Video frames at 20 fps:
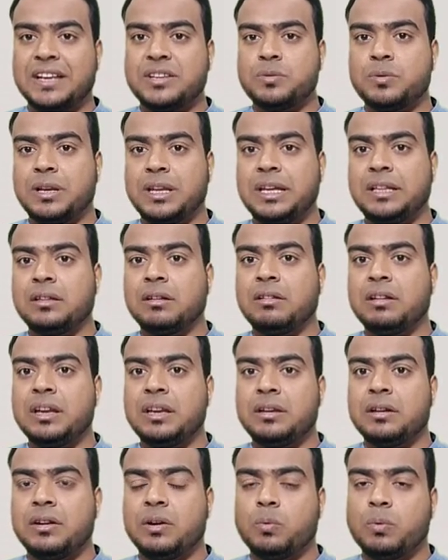actually the
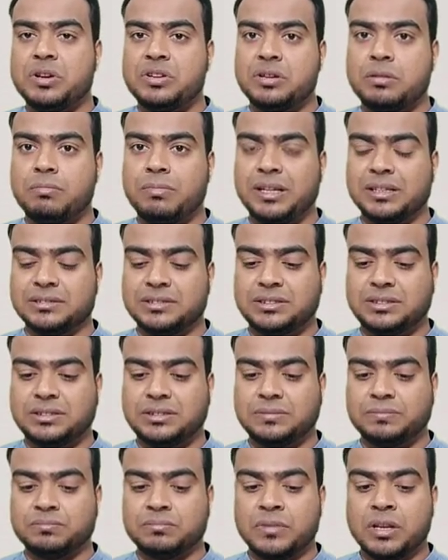linear equation
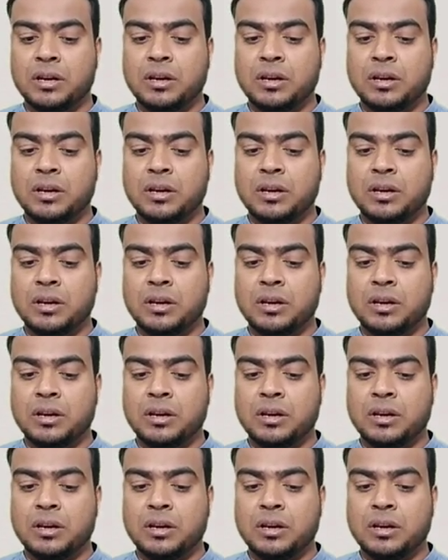means.